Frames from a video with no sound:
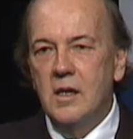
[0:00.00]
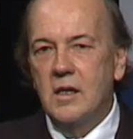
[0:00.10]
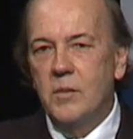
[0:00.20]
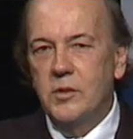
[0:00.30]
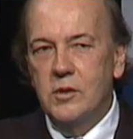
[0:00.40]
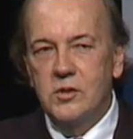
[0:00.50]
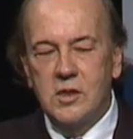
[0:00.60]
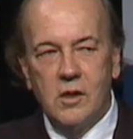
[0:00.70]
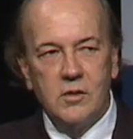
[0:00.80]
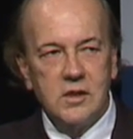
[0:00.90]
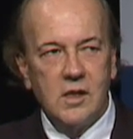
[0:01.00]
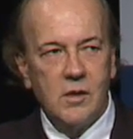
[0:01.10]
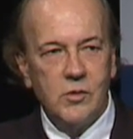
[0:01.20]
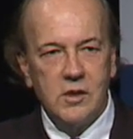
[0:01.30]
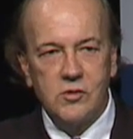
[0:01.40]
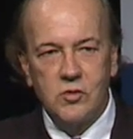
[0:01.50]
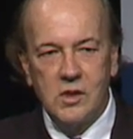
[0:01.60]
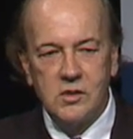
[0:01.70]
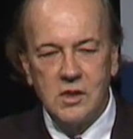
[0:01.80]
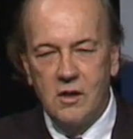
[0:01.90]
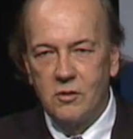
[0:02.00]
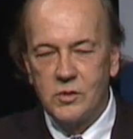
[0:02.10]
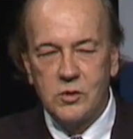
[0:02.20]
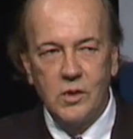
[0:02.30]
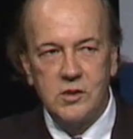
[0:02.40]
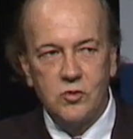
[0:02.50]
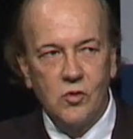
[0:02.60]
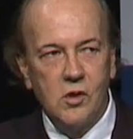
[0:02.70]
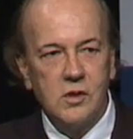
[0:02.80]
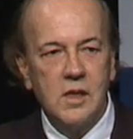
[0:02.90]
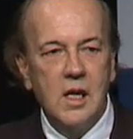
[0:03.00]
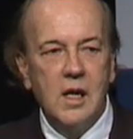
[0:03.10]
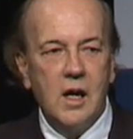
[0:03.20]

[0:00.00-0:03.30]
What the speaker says: a couple of years ago at a time when the Australian dollar was quite strong.